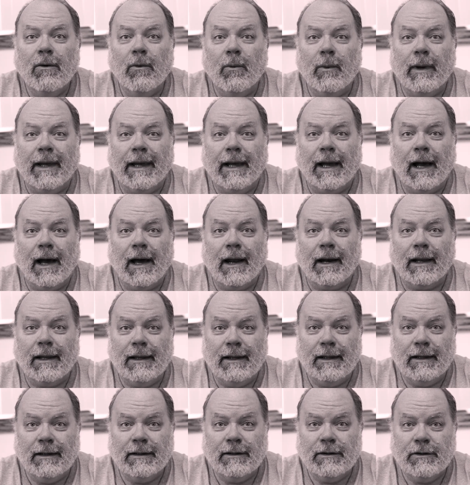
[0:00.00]
we got
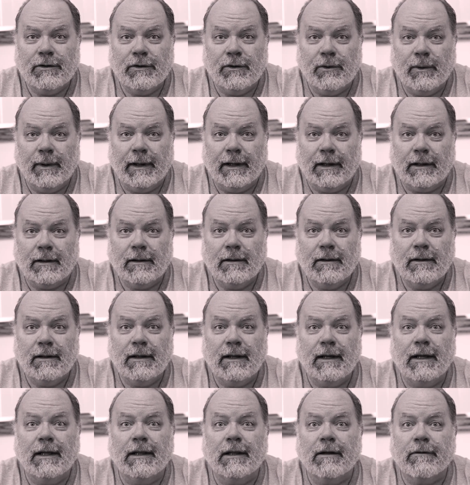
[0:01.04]
into it
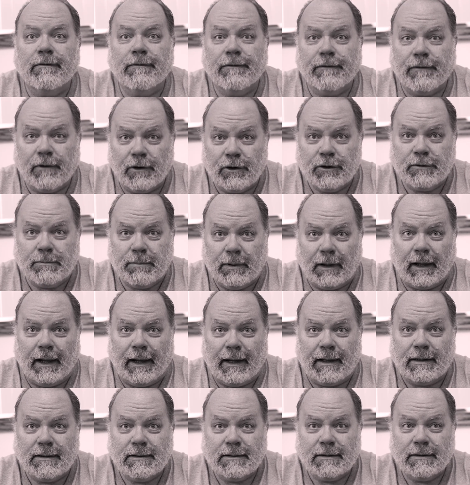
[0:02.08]
in the first
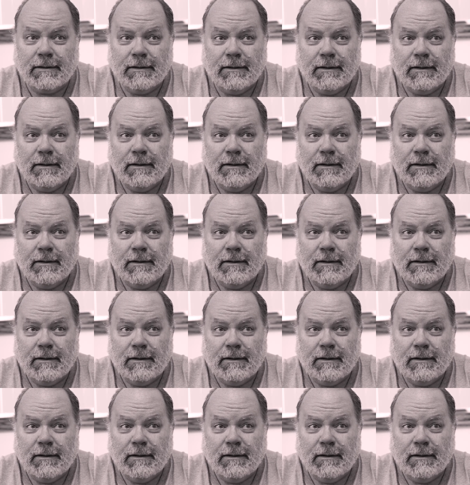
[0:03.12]
place.